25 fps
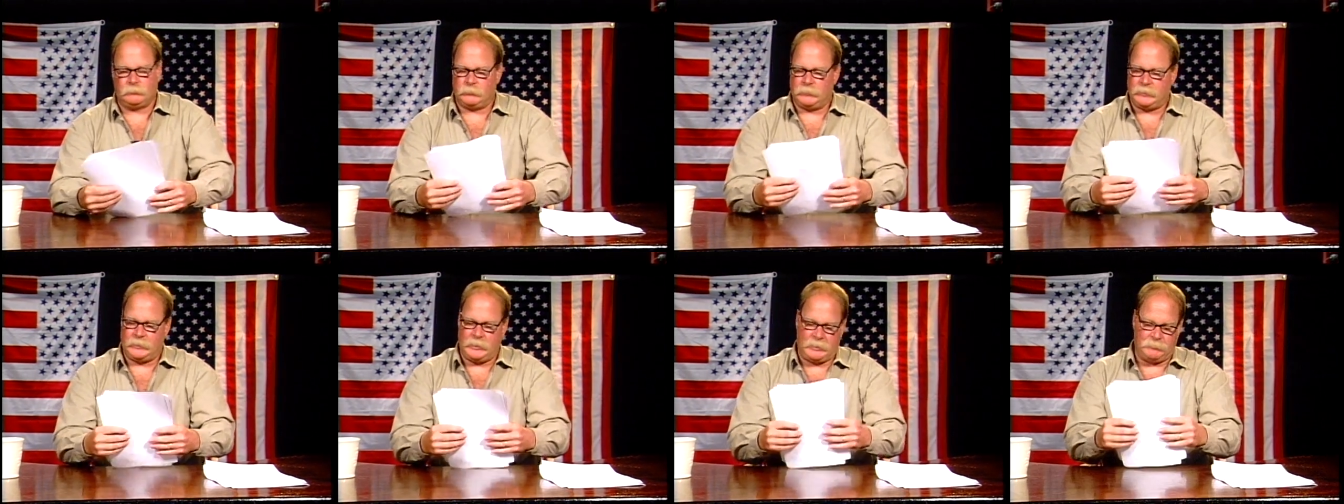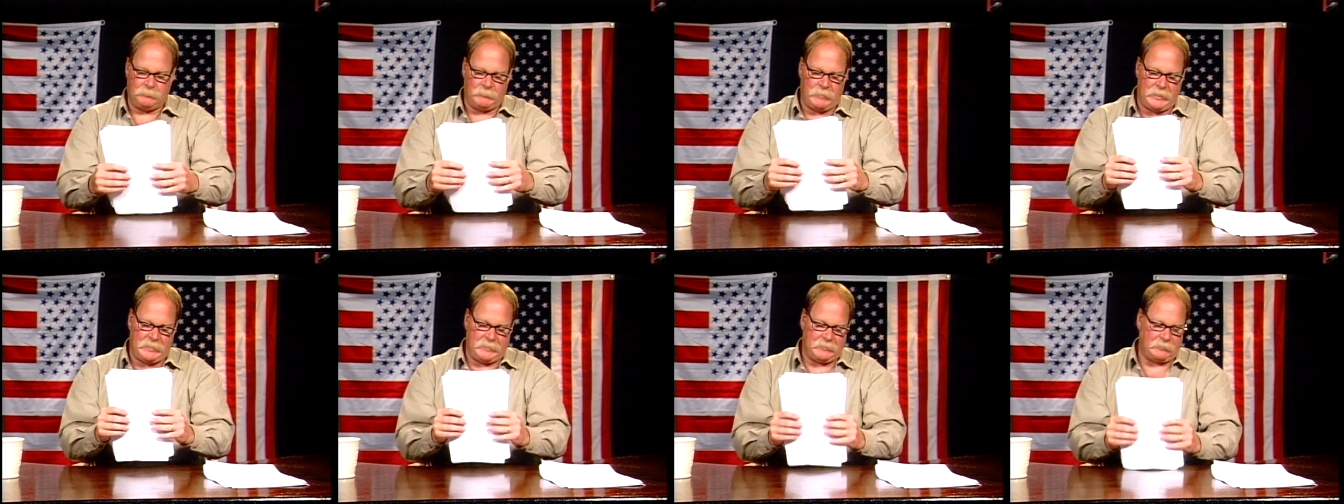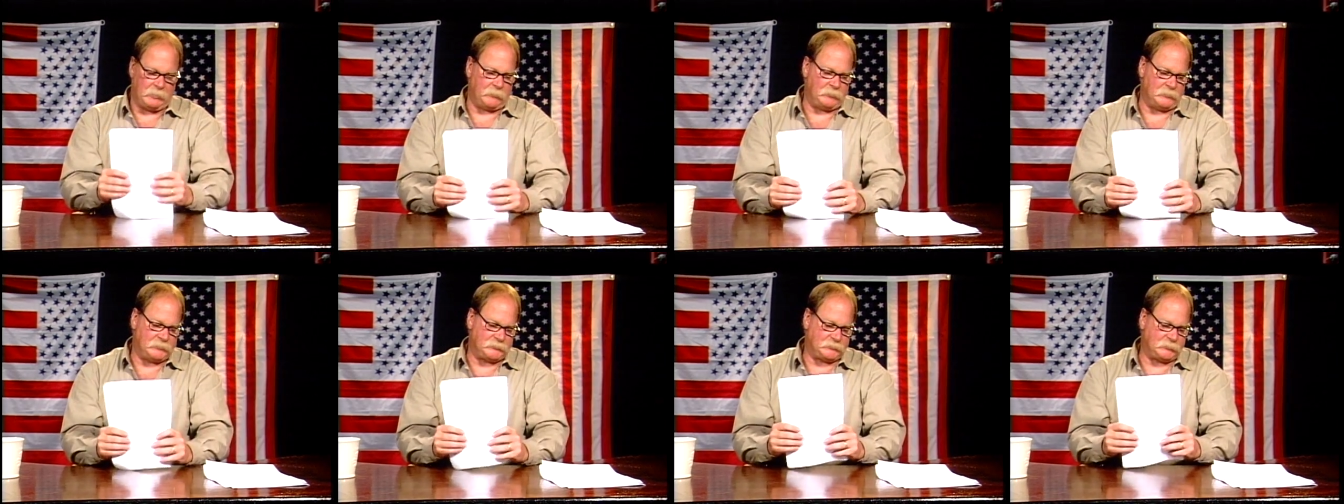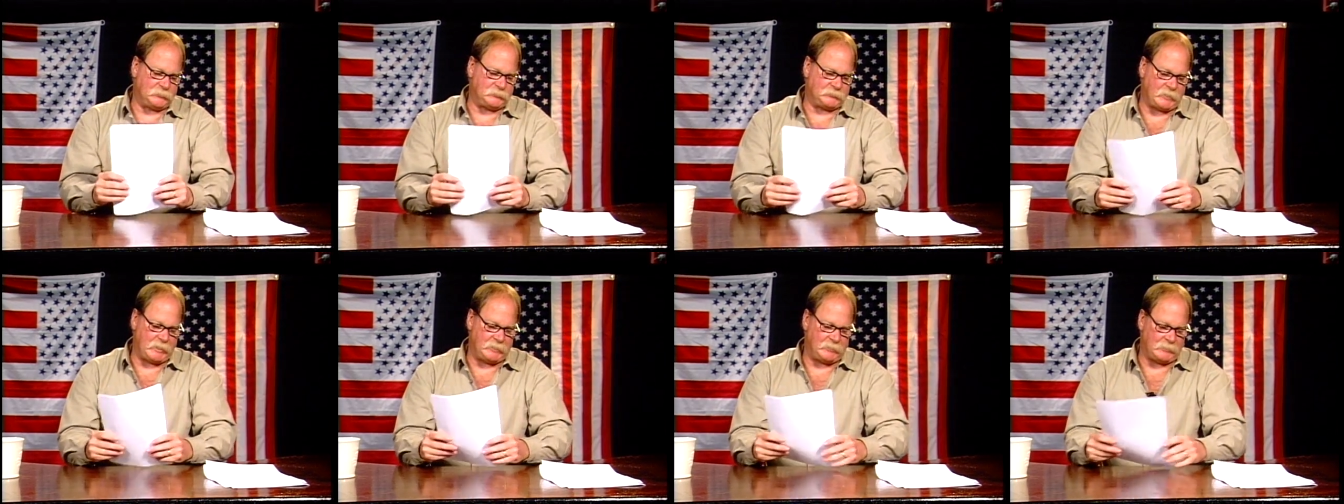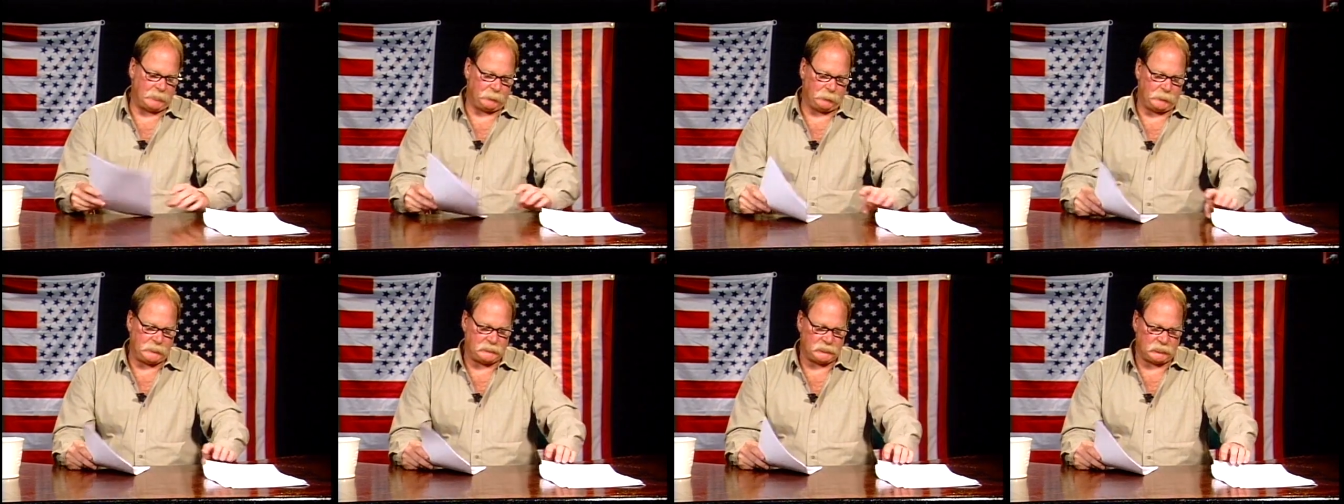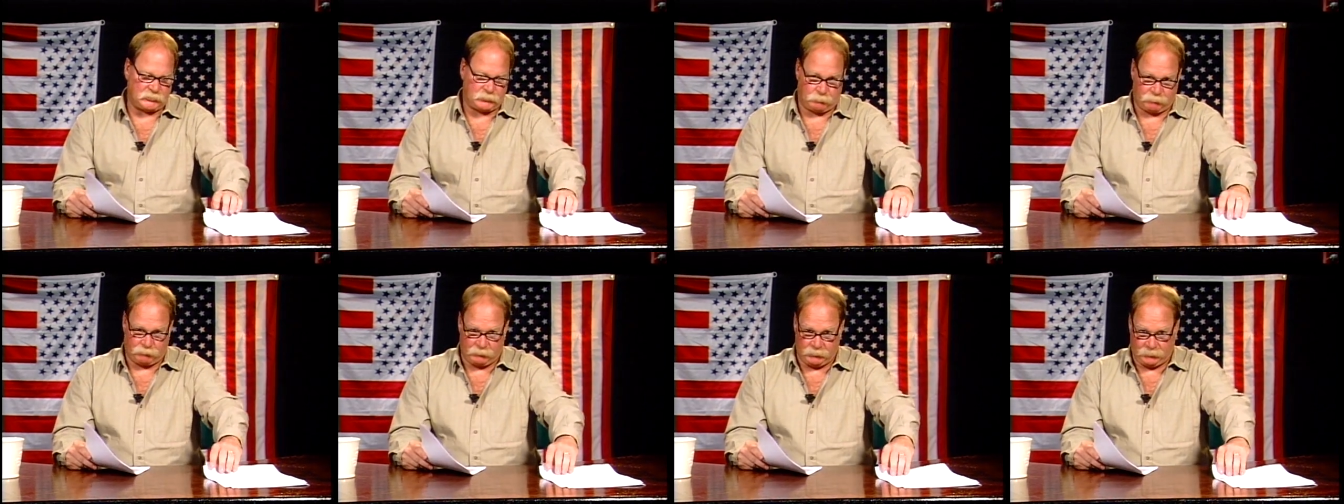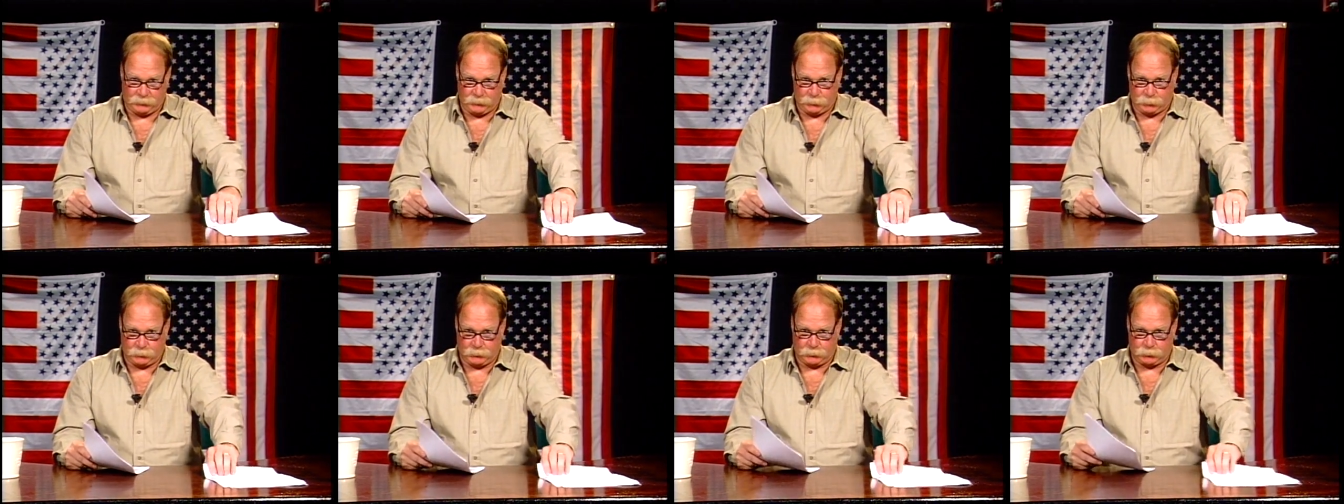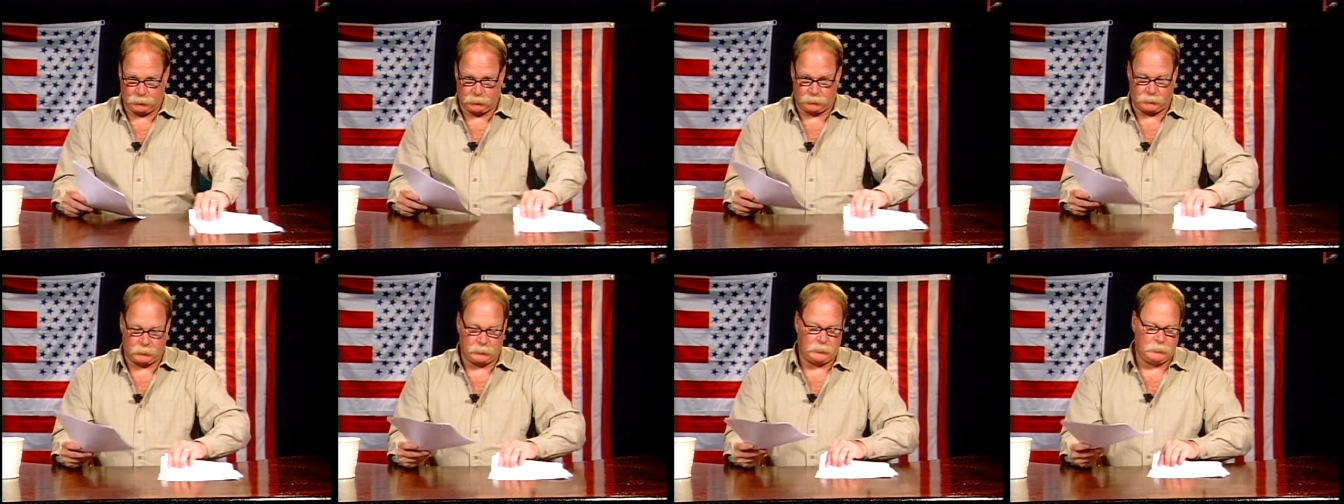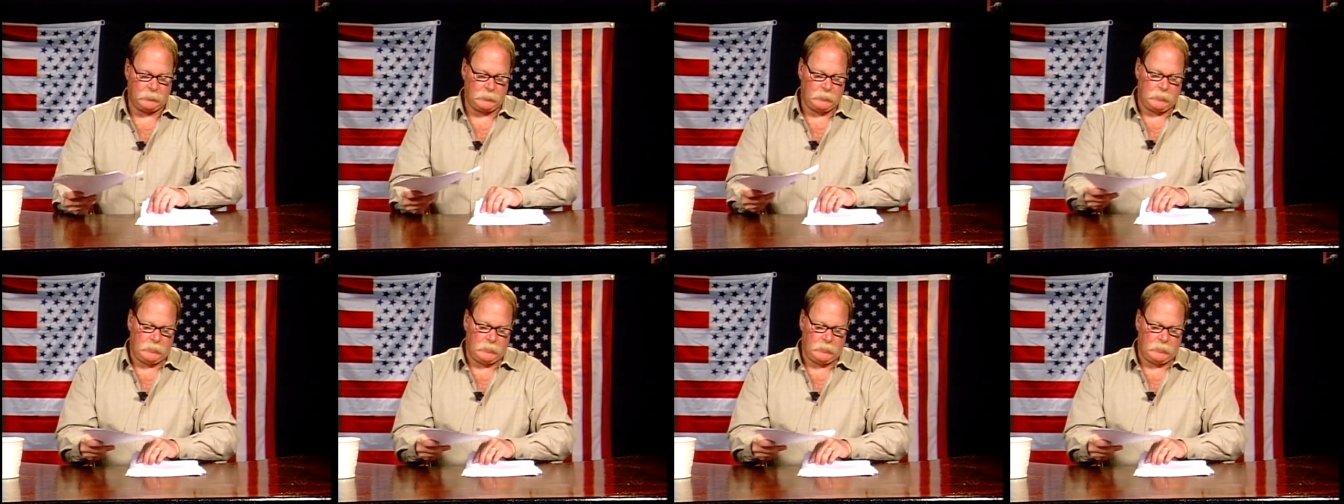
and many others, the 10 that we just briefly went over.